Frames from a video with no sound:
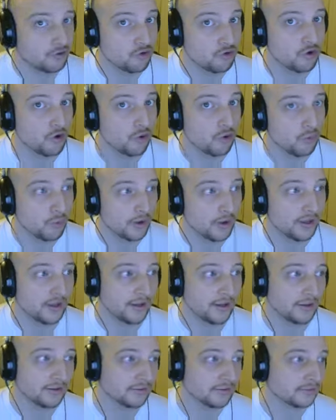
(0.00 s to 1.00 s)
No
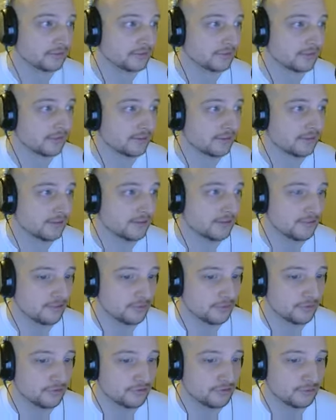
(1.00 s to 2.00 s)
way. This
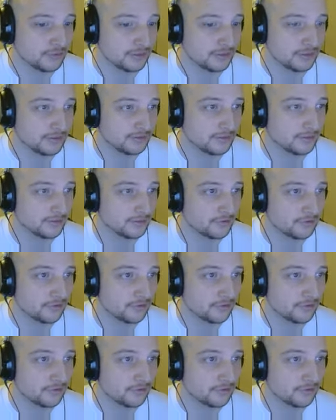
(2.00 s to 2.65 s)
is what you want.